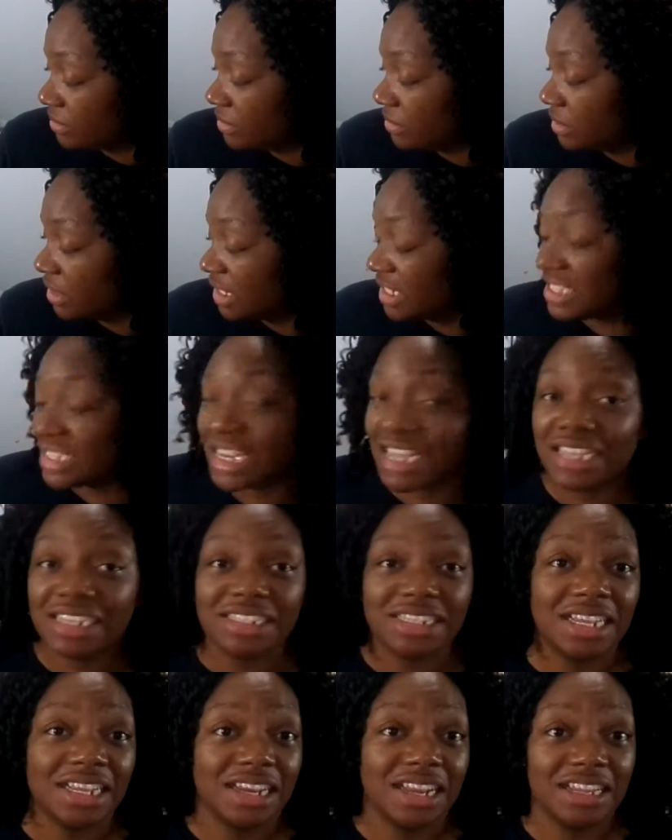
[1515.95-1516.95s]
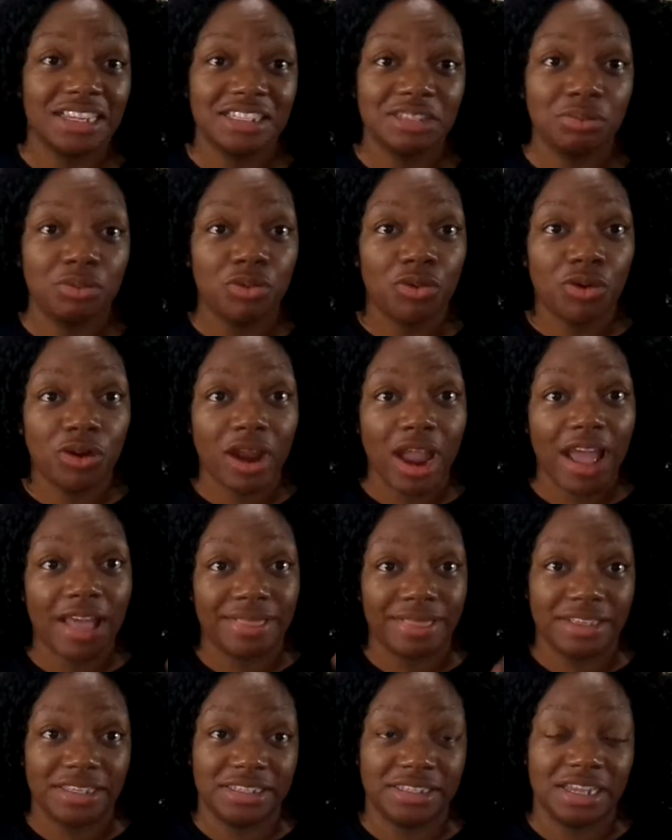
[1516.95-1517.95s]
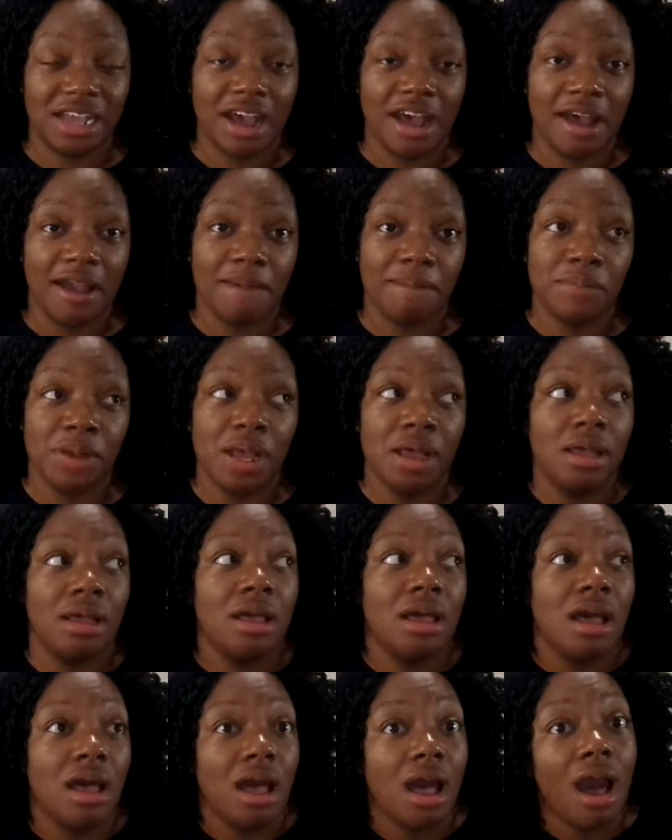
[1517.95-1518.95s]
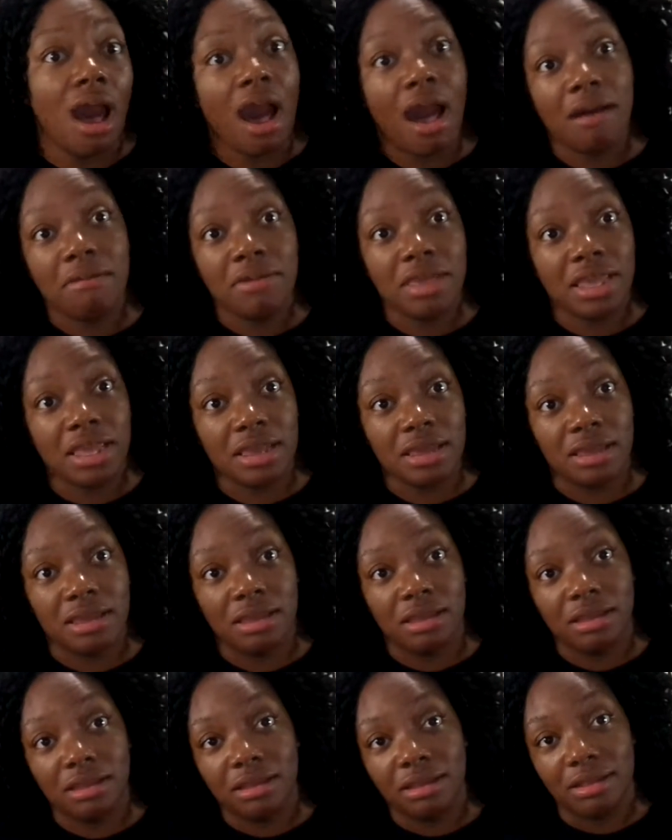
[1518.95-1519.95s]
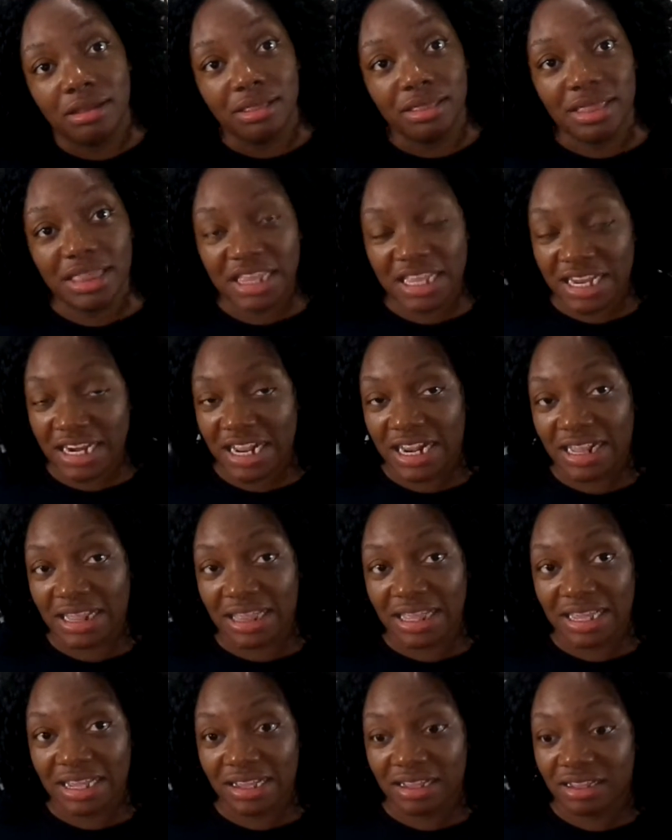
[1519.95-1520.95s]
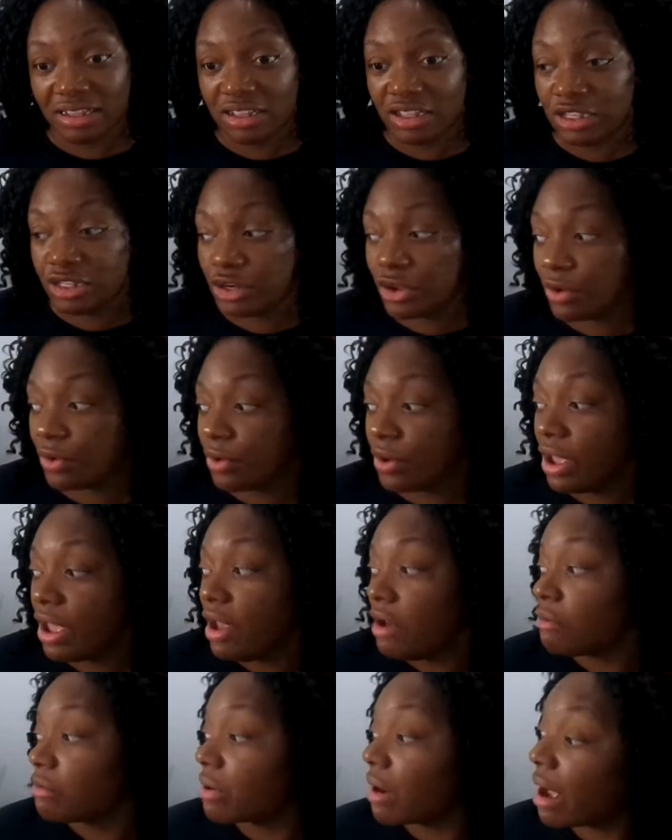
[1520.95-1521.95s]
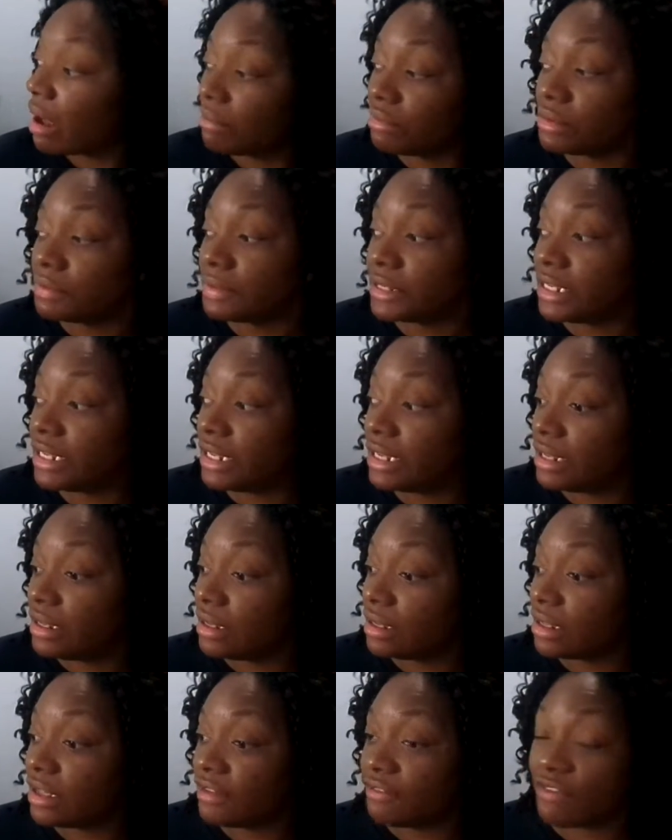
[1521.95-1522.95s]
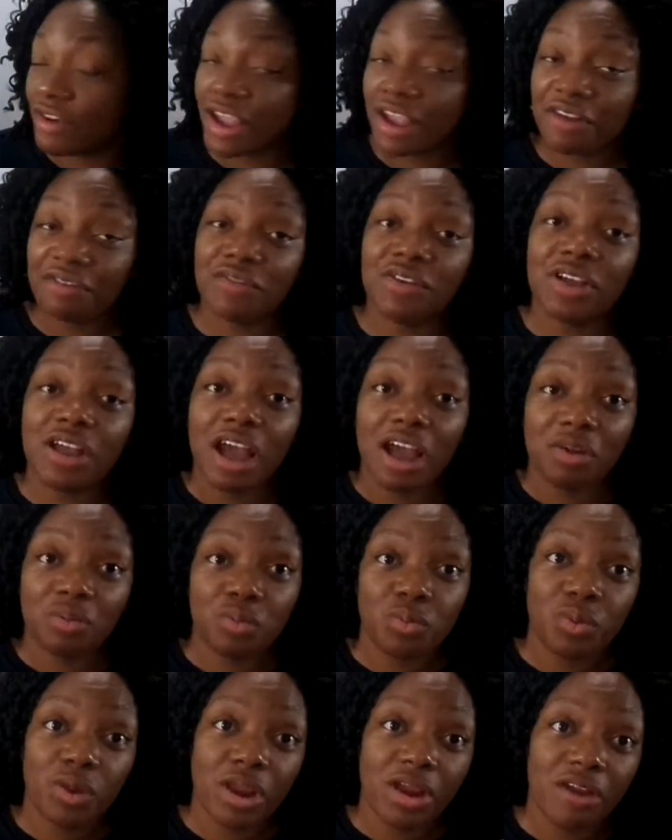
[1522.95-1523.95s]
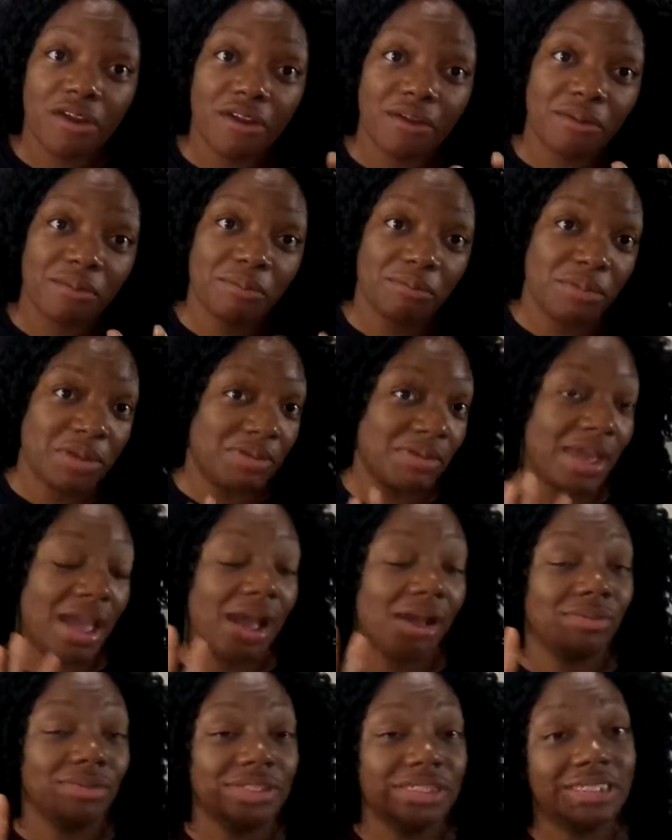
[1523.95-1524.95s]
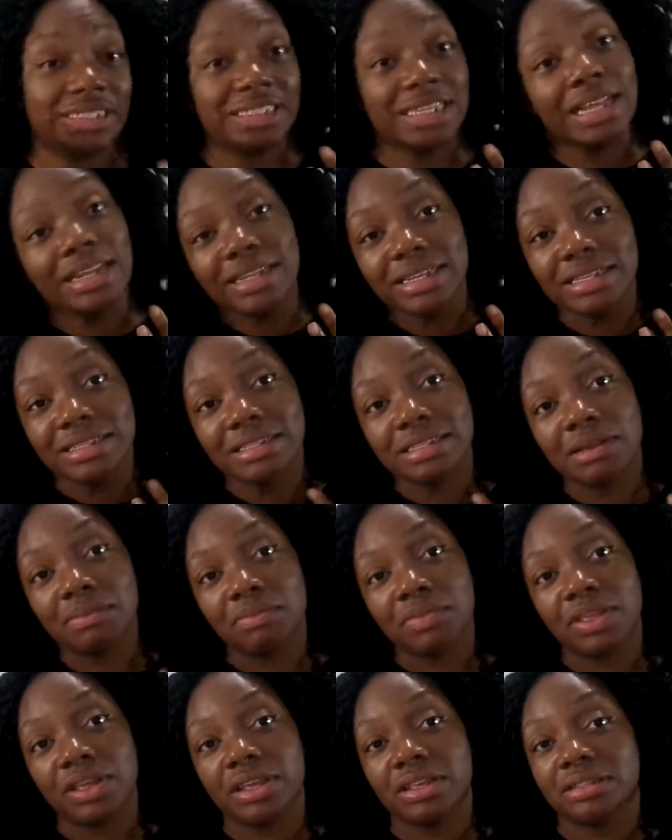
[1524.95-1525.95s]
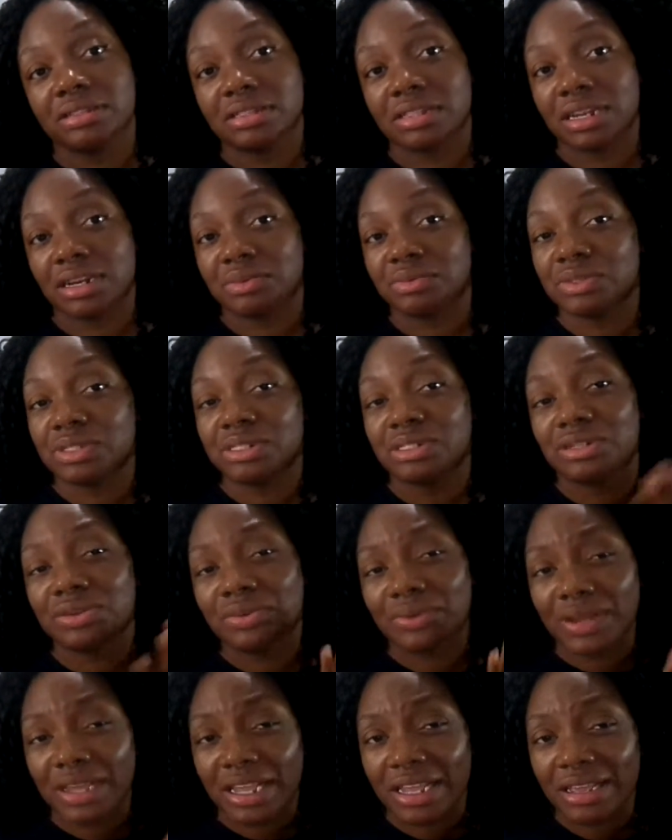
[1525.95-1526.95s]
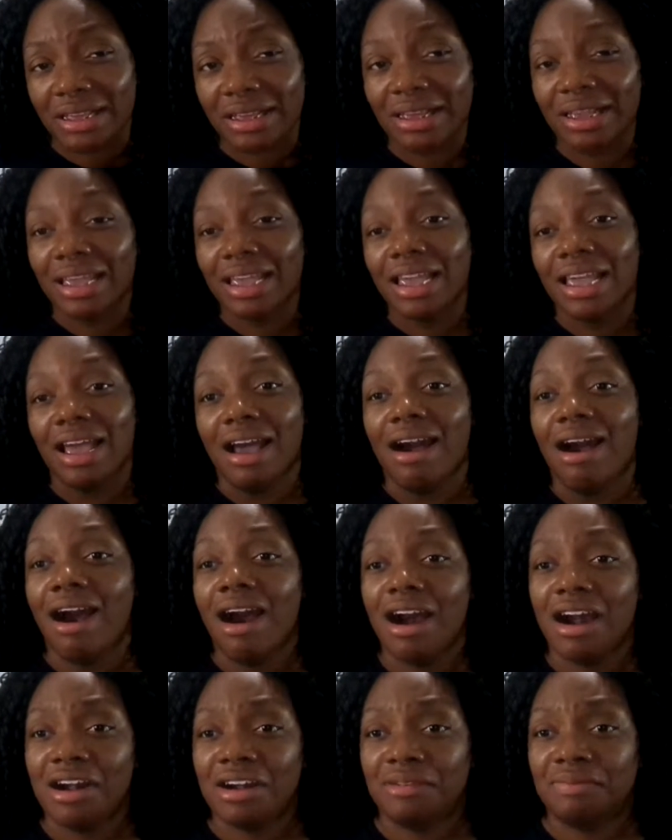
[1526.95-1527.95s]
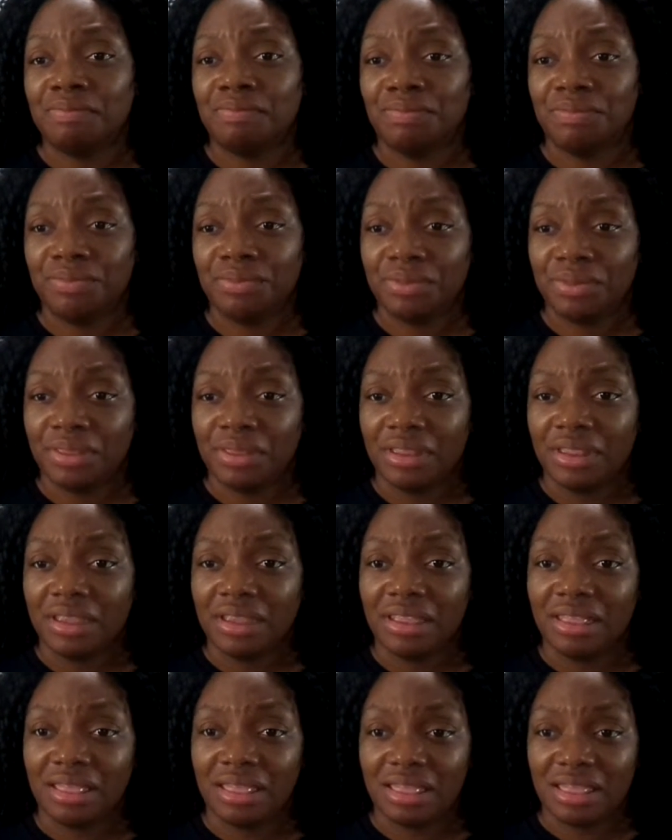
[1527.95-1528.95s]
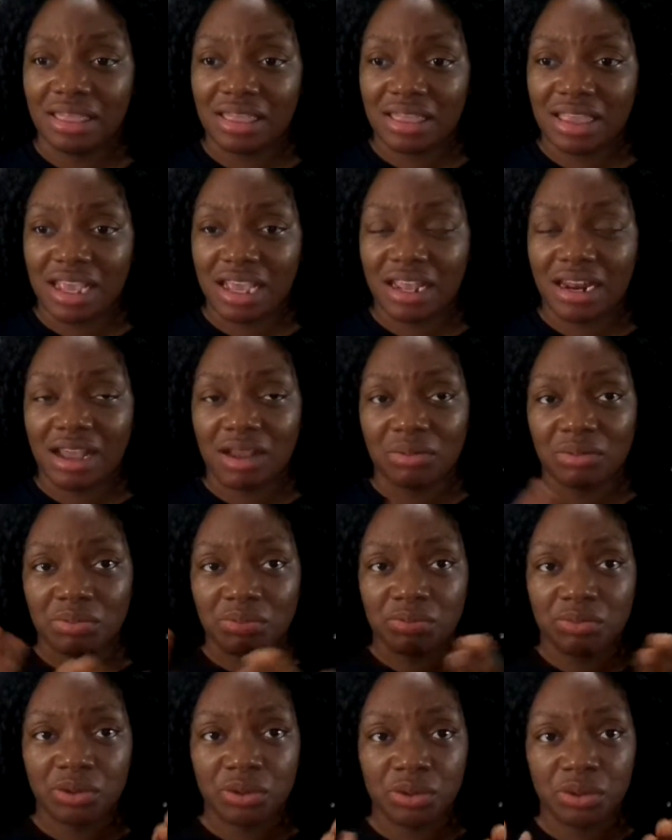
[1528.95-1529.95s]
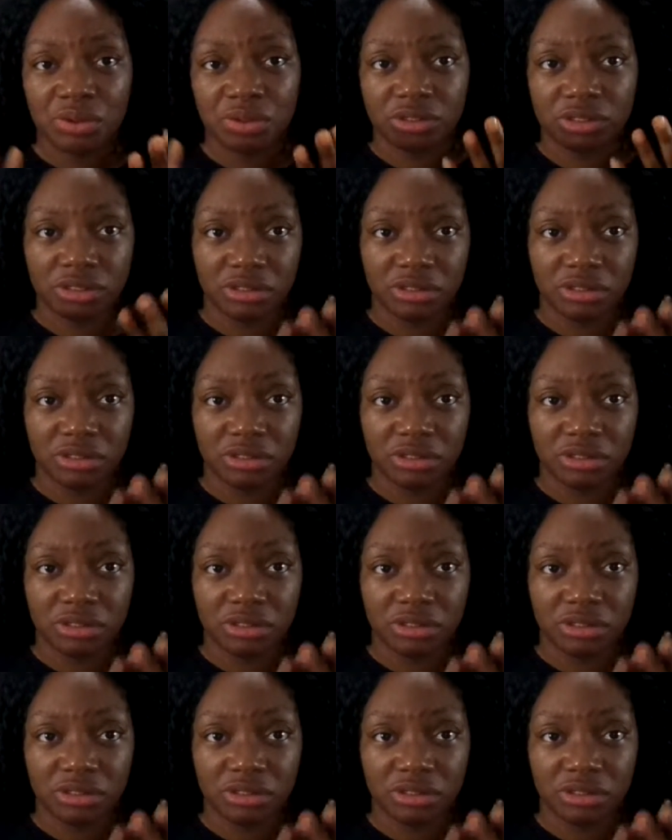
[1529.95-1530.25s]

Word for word: Because like I said, it's more at this time hobby than anything, you know. Probably if I ever got where maybe I was selling some things that I was doing, then I put,